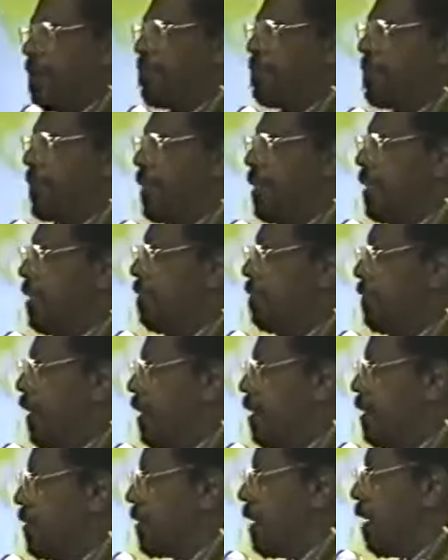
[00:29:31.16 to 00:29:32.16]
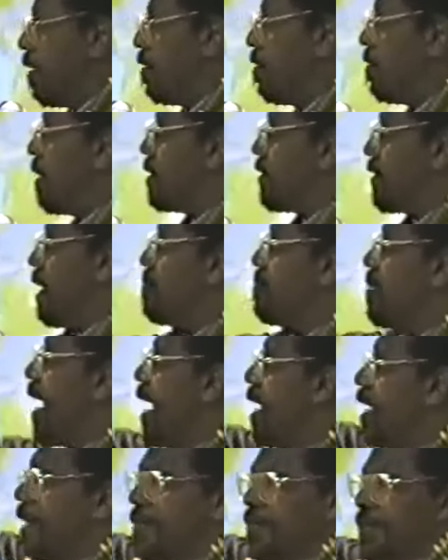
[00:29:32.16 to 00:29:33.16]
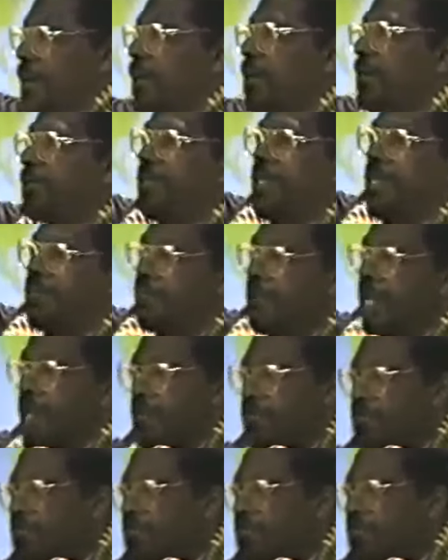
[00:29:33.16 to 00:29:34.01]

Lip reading: some TV show or somebody has shown them